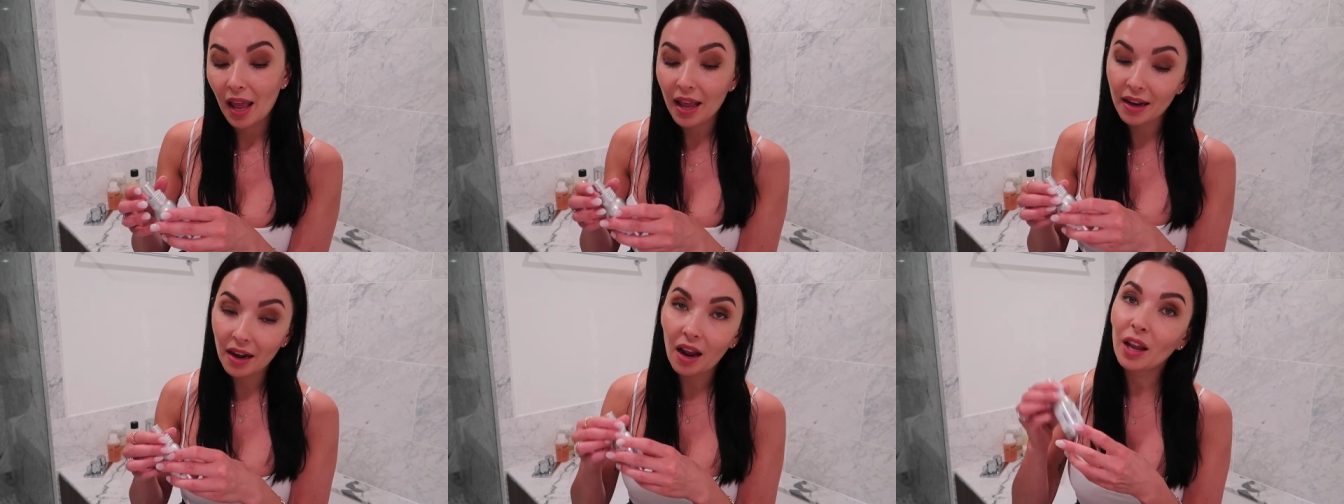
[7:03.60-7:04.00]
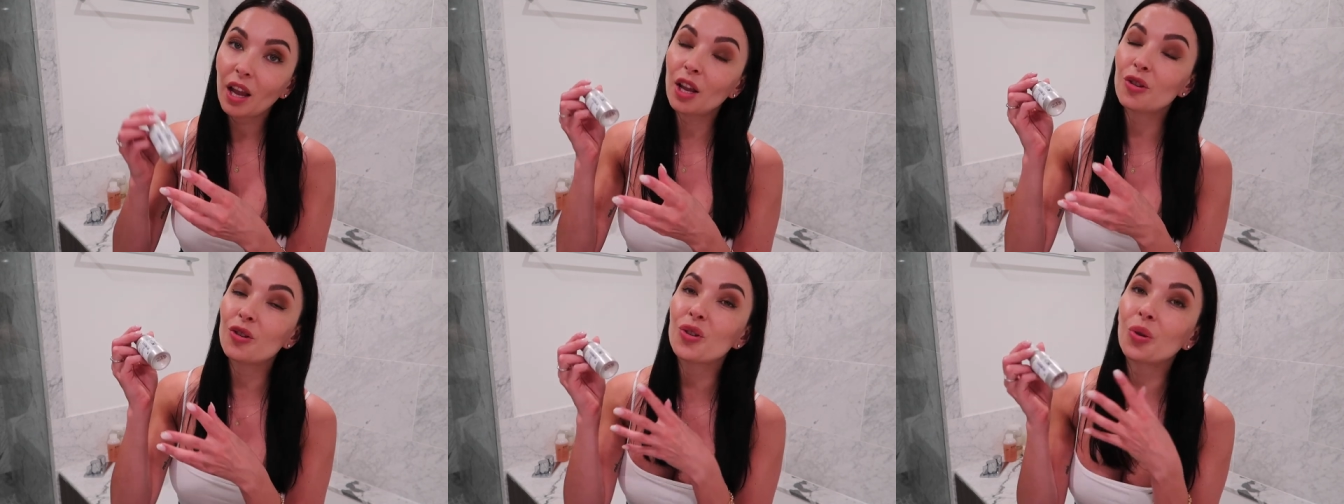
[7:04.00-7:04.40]
and I
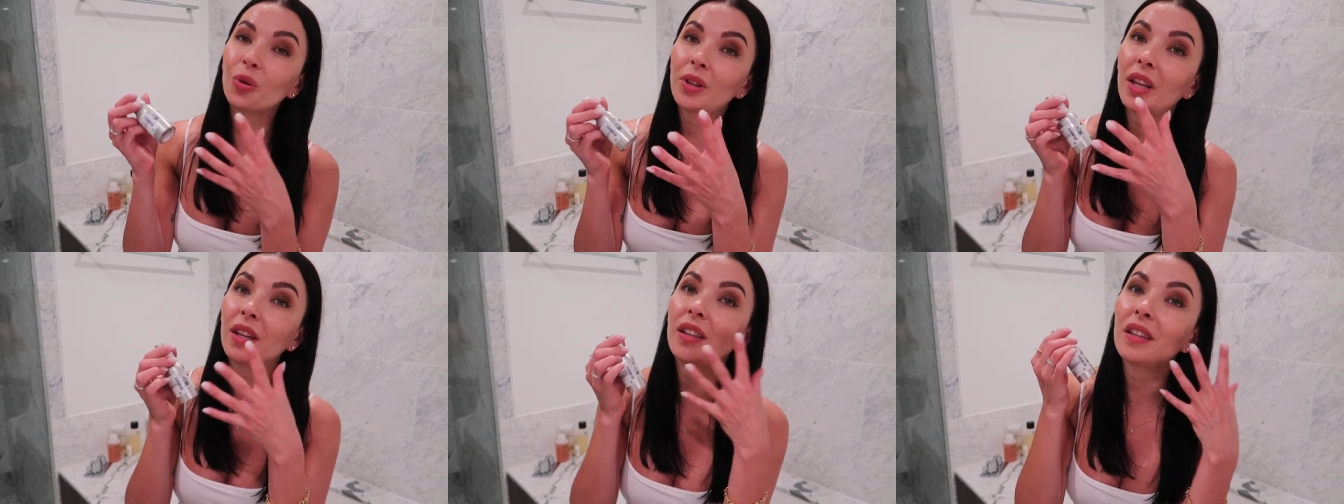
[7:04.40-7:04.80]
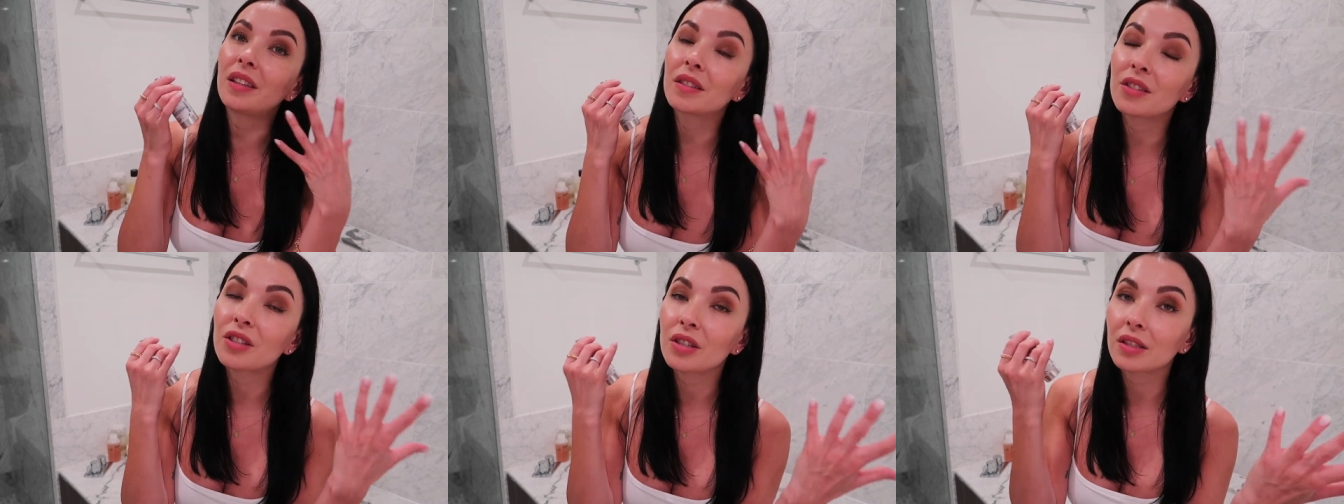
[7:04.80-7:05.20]
enjoy that
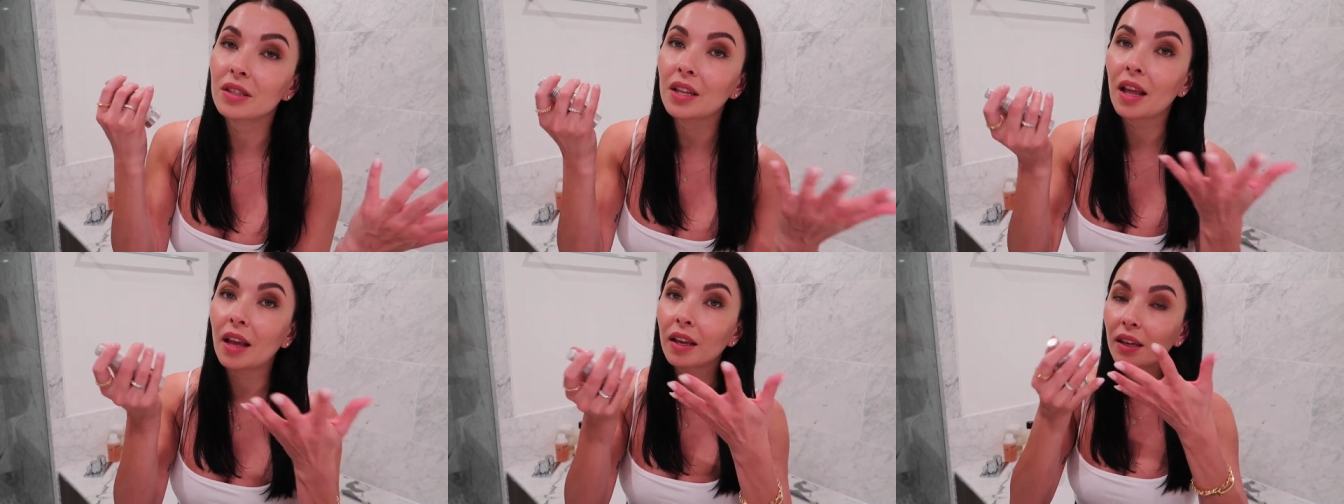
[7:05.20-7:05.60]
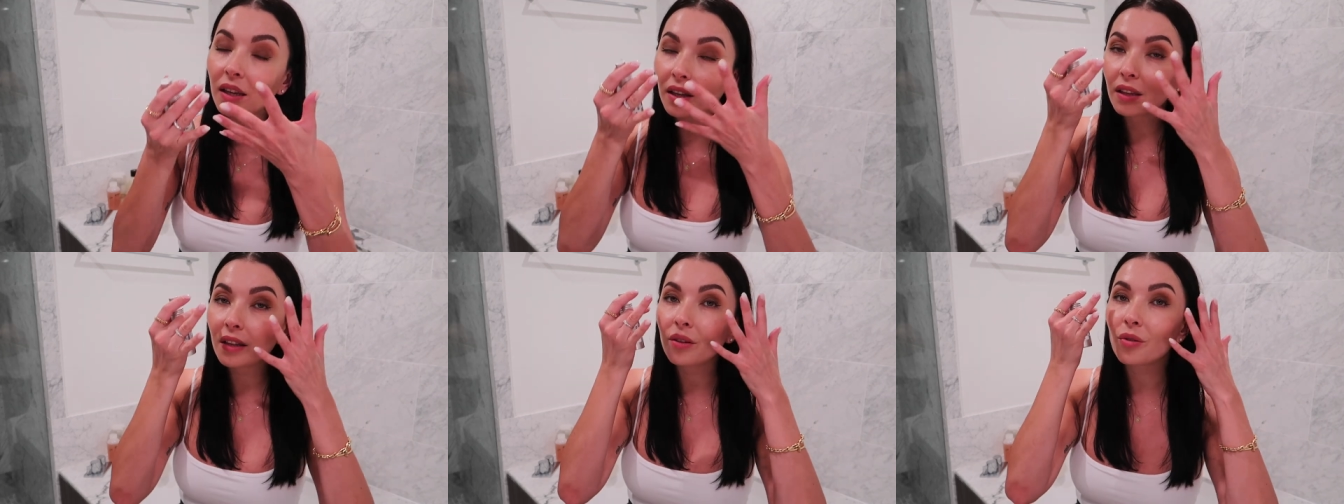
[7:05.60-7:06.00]
it's just
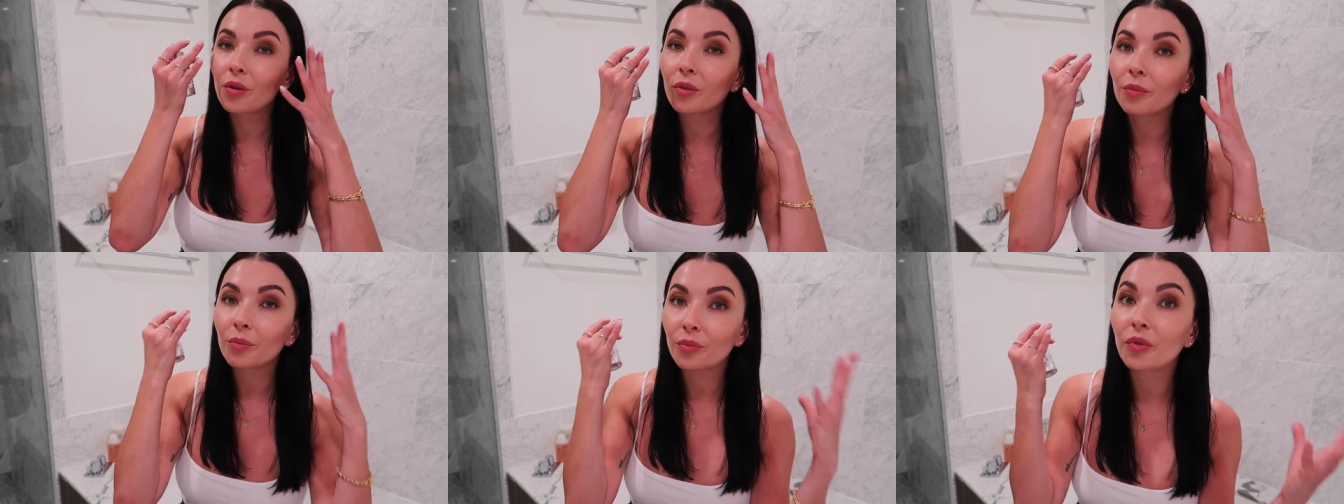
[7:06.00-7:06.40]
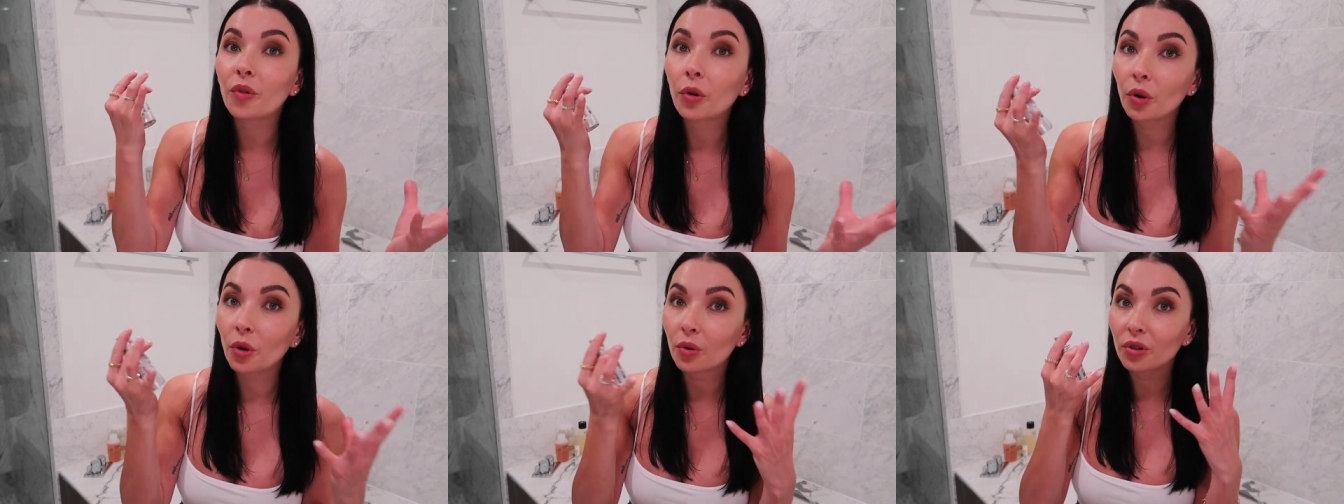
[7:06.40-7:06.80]
like you know
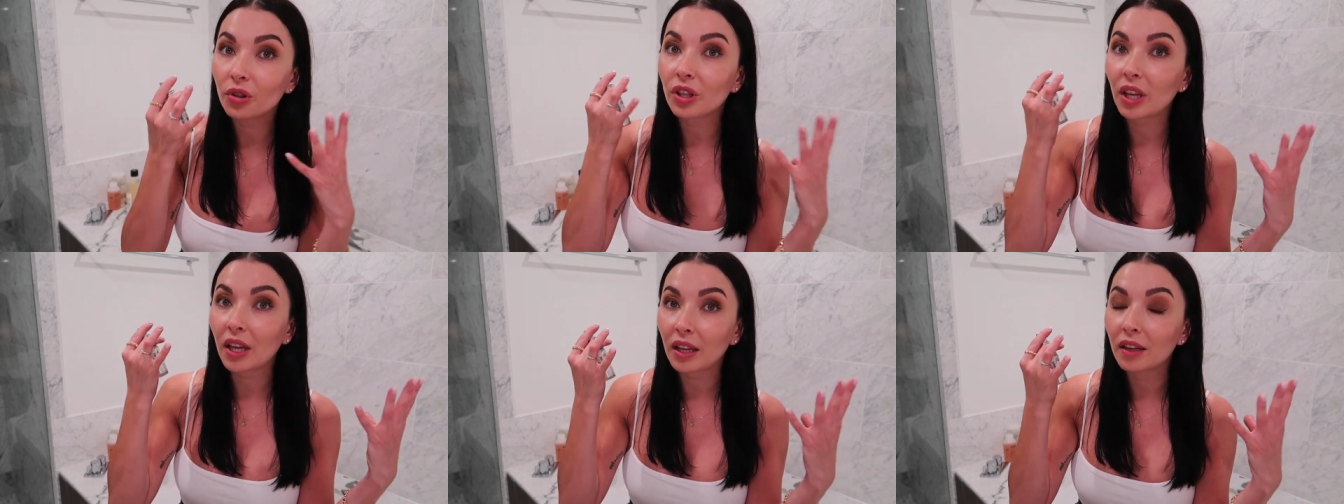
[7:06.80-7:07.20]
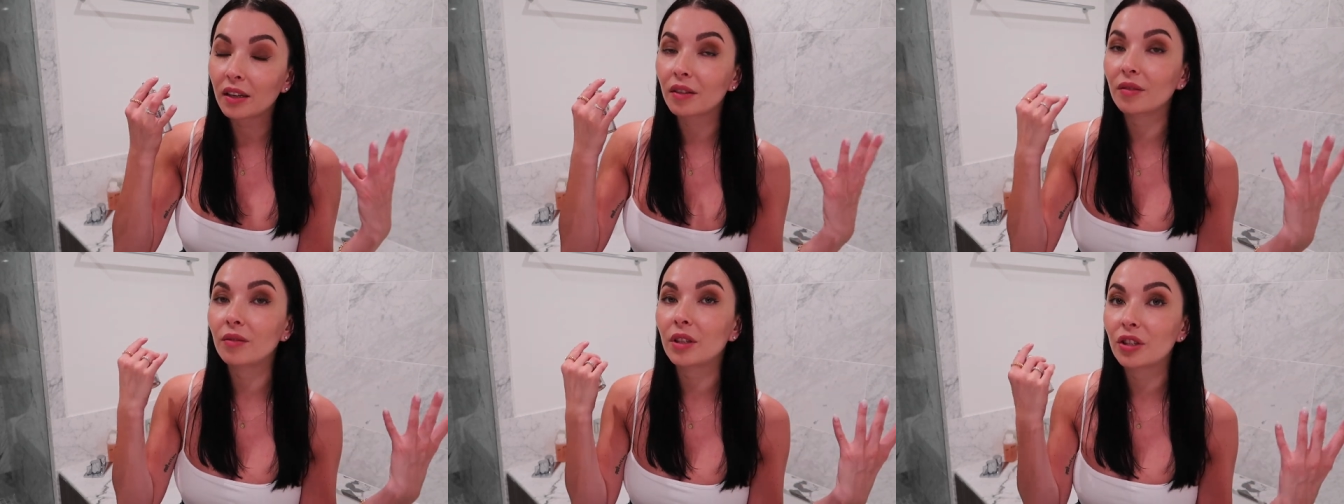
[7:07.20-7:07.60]
for your
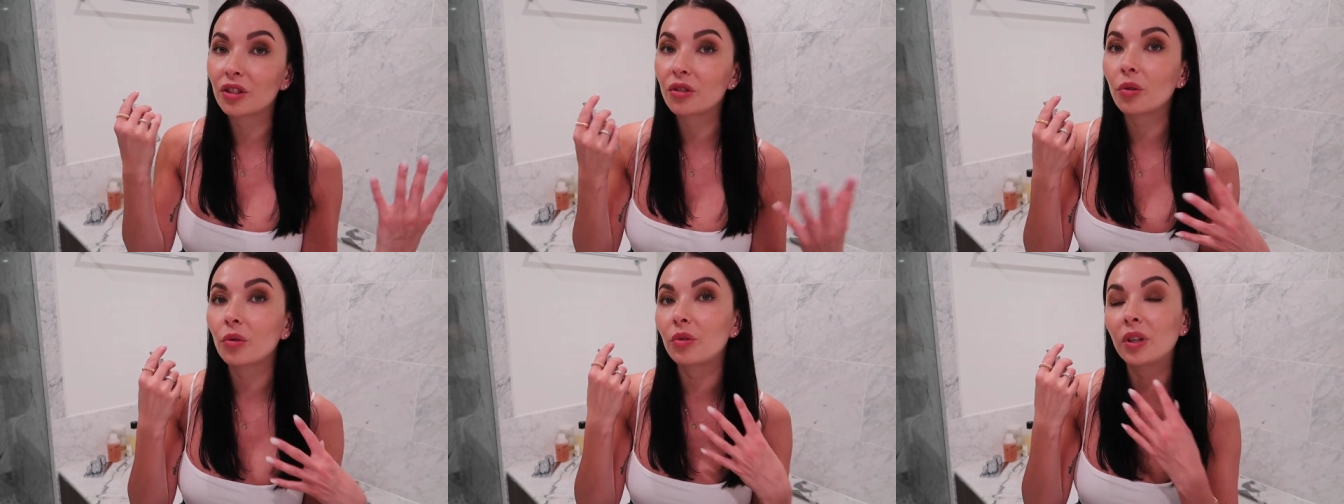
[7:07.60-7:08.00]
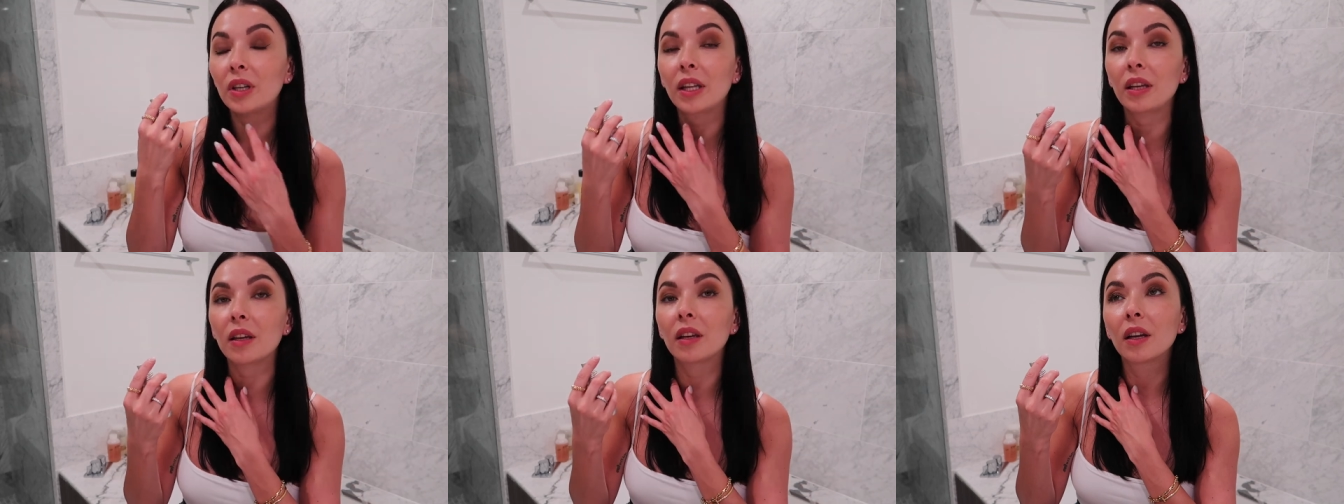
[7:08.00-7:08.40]
skin it's not
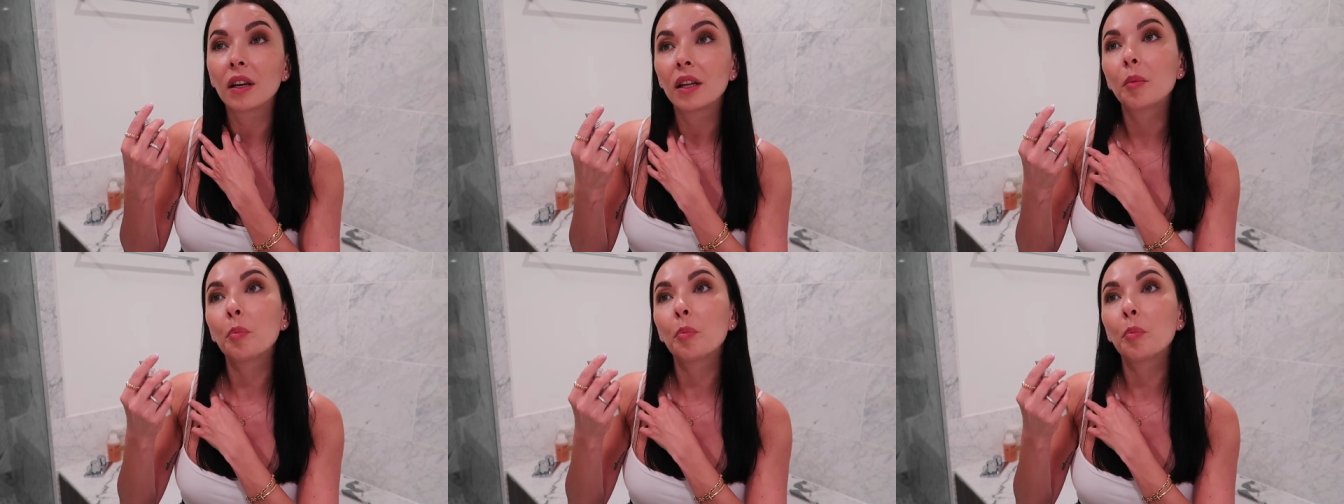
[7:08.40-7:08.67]
really